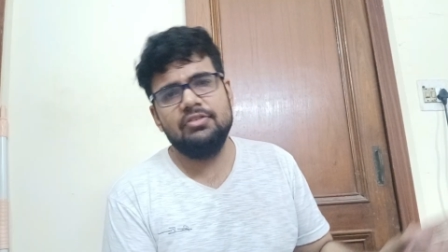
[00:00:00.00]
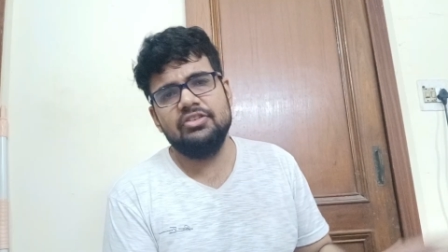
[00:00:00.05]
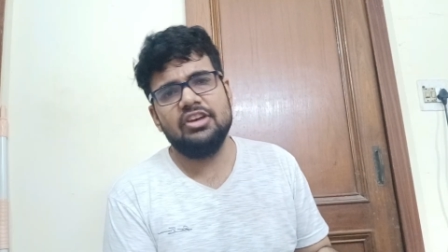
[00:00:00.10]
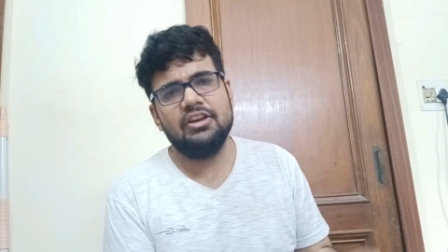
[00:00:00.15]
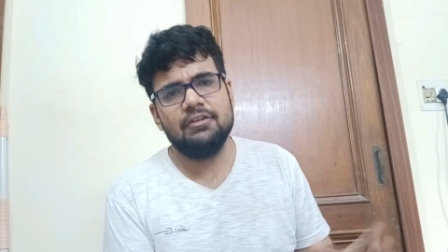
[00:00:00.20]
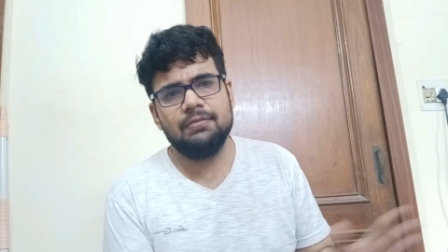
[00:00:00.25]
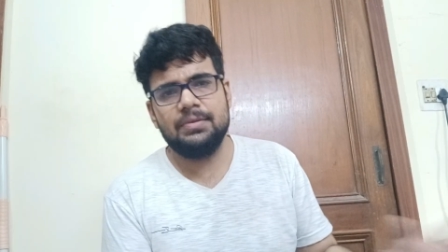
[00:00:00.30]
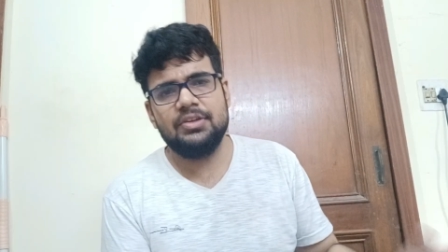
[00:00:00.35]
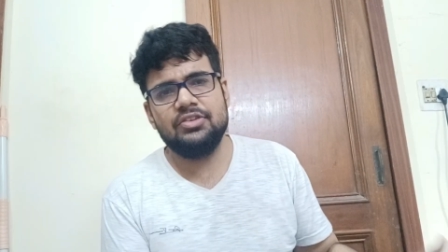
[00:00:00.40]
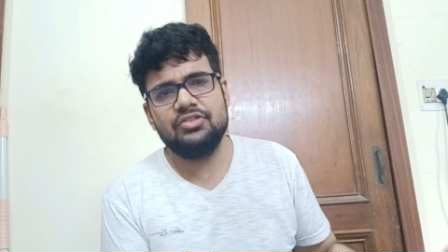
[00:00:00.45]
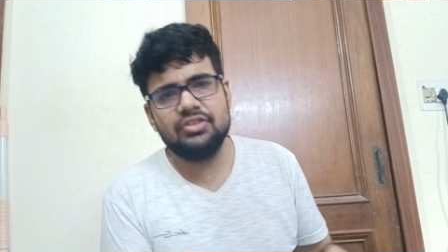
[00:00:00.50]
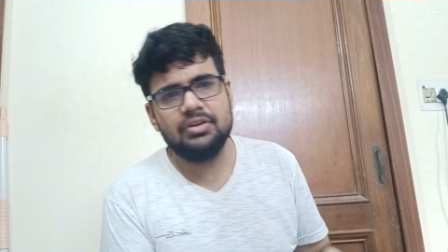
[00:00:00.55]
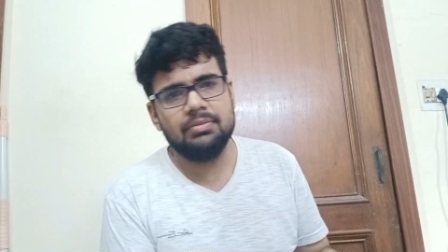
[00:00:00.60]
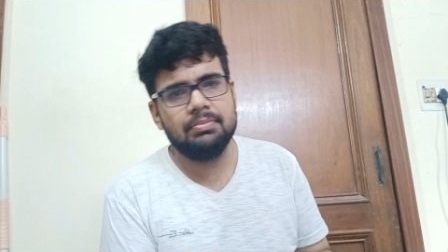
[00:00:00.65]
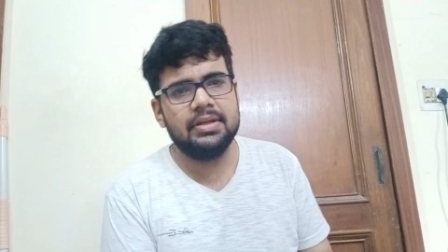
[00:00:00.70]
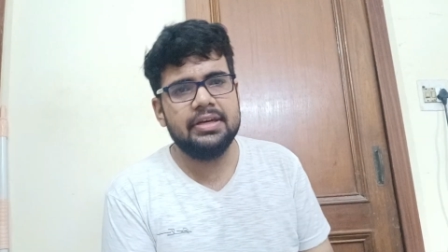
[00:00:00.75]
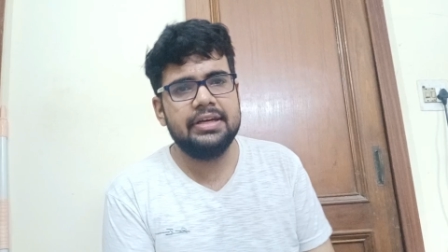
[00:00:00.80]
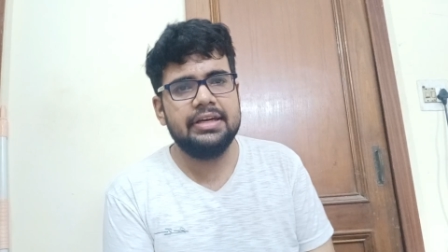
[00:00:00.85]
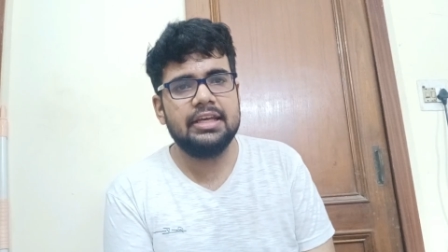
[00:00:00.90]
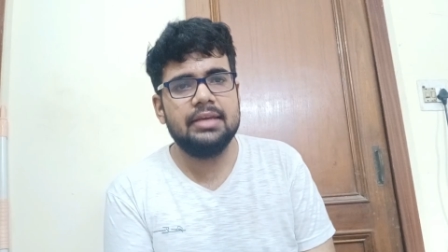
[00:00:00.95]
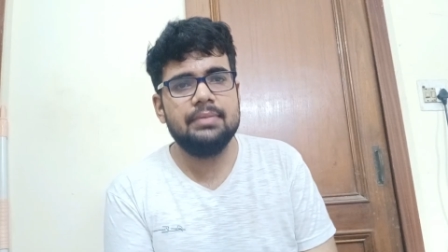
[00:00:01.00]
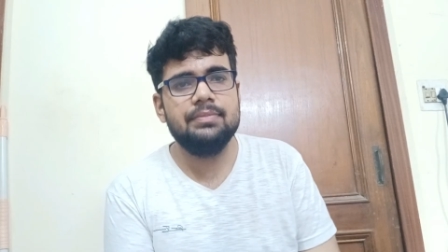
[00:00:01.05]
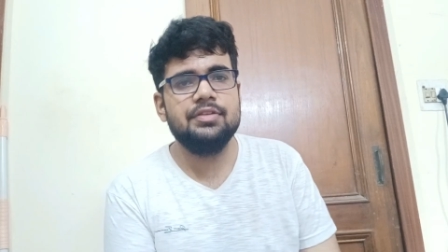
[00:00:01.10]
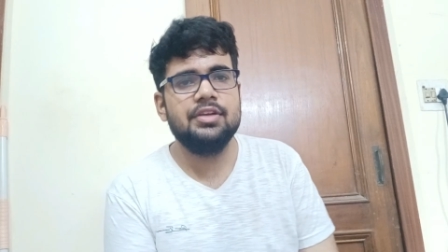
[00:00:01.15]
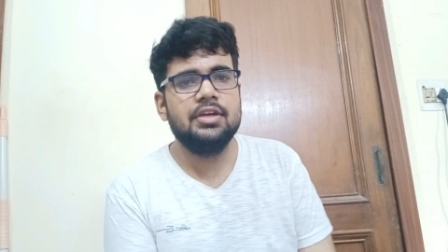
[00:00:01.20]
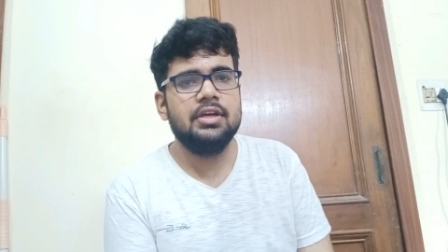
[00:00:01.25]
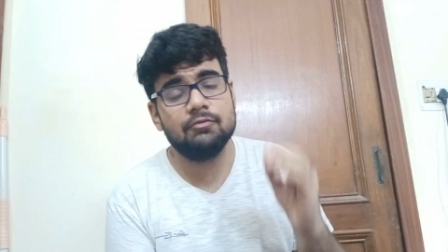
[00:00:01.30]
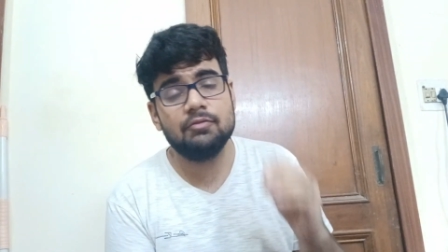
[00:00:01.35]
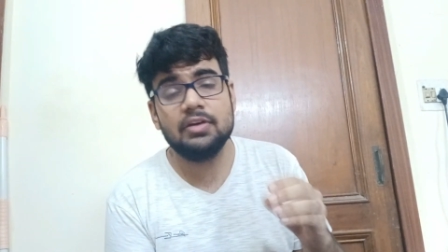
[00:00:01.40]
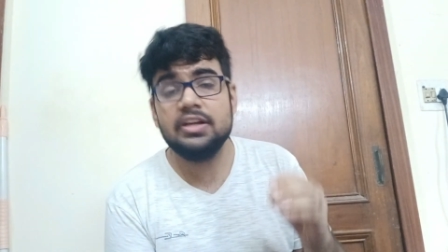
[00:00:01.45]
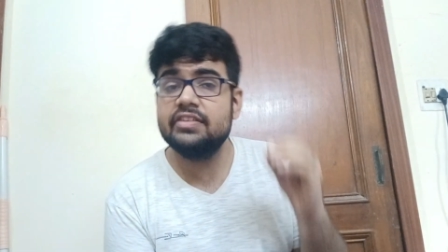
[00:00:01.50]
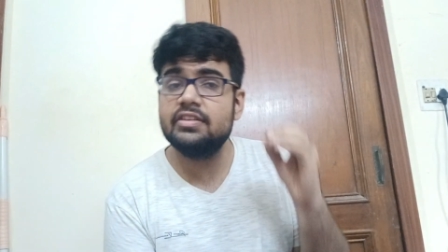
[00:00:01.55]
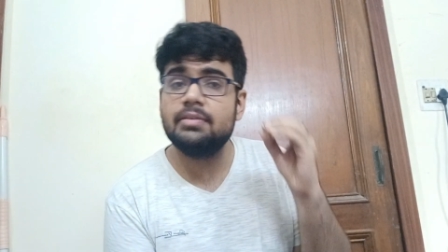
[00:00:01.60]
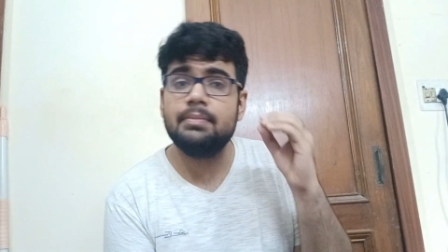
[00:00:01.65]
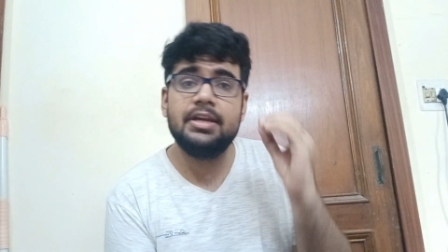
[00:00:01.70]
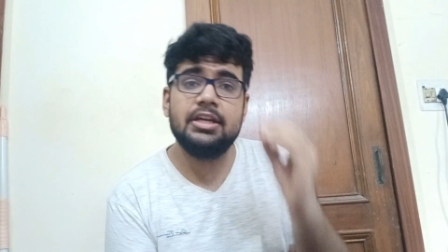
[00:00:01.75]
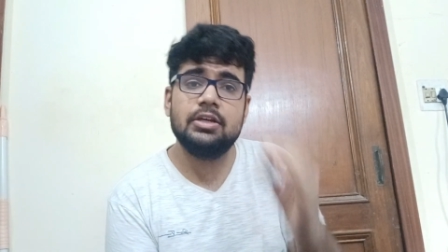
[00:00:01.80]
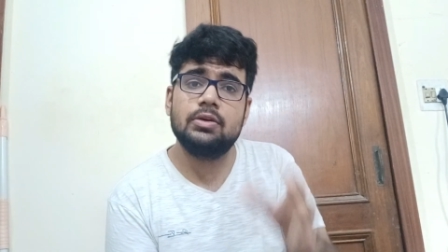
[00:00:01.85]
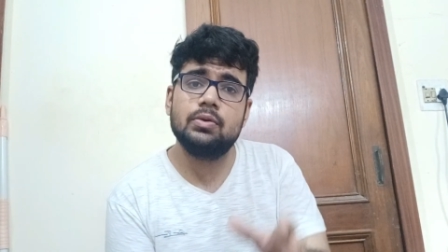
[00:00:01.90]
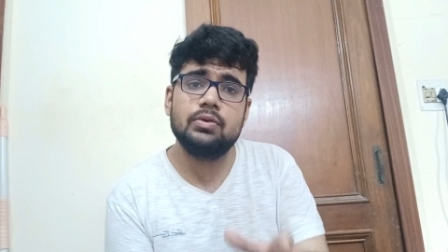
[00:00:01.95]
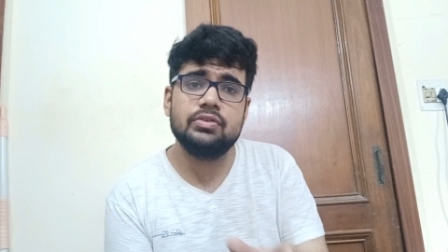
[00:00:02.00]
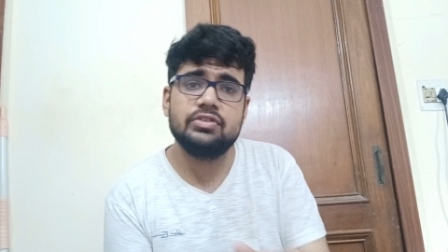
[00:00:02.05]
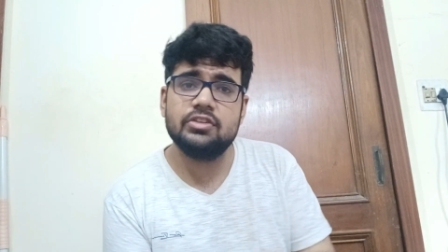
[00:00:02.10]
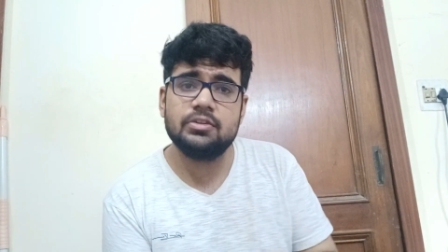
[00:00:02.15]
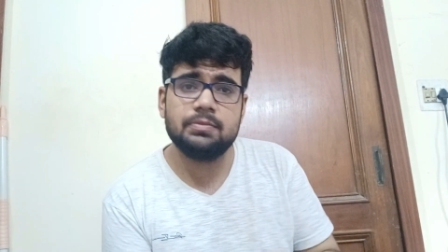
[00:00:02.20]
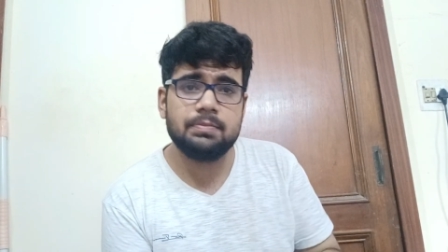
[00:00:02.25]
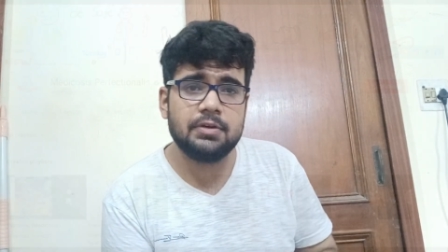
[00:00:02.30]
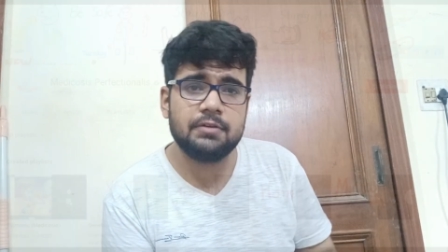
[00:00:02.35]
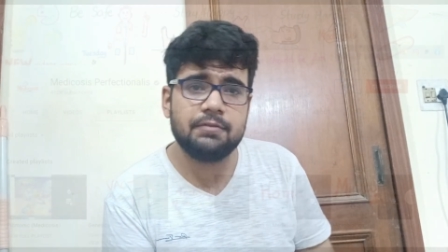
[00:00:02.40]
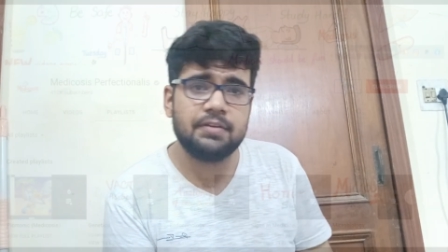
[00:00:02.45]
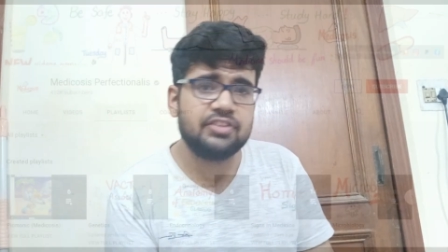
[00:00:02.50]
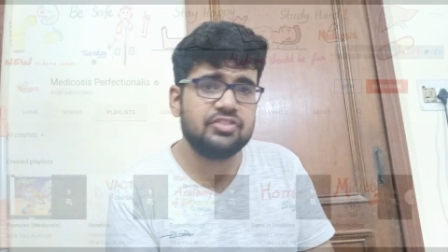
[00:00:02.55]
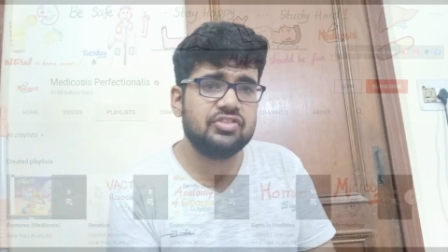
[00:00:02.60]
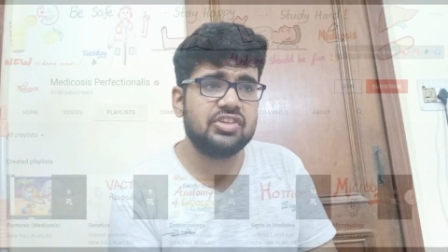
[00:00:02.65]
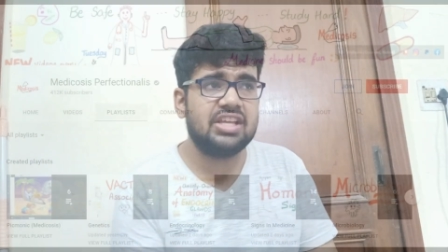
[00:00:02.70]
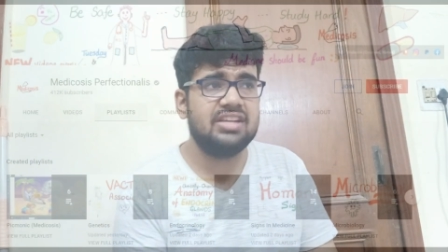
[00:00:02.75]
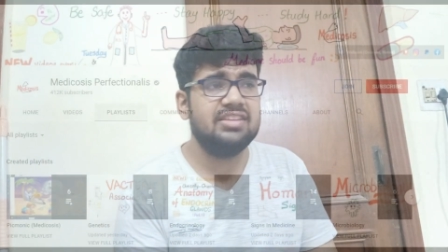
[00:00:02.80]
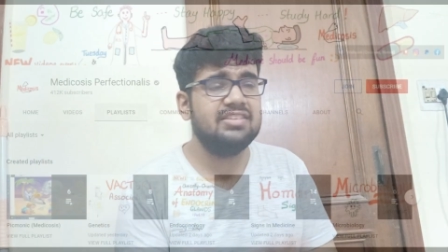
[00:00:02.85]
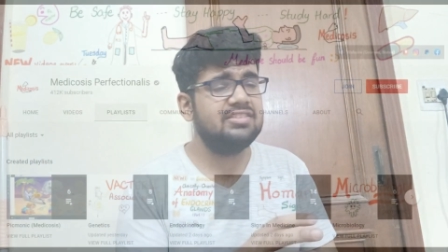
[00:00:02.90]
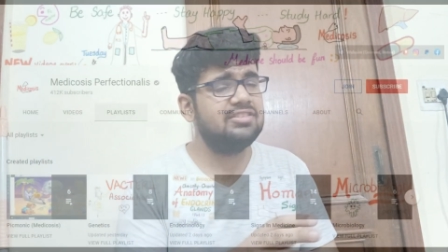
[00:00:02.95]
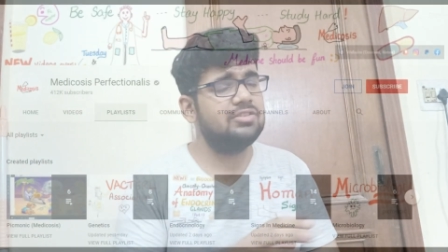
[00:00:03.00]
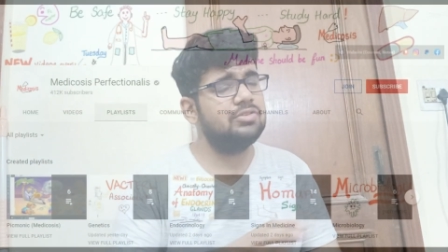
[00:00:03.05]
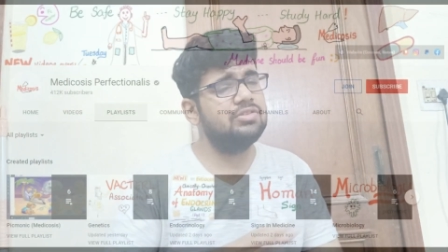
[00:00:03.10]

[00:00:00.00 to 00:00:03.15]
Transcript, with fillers: which I have mentioned many times. One is the Medicosis Perfectionalist.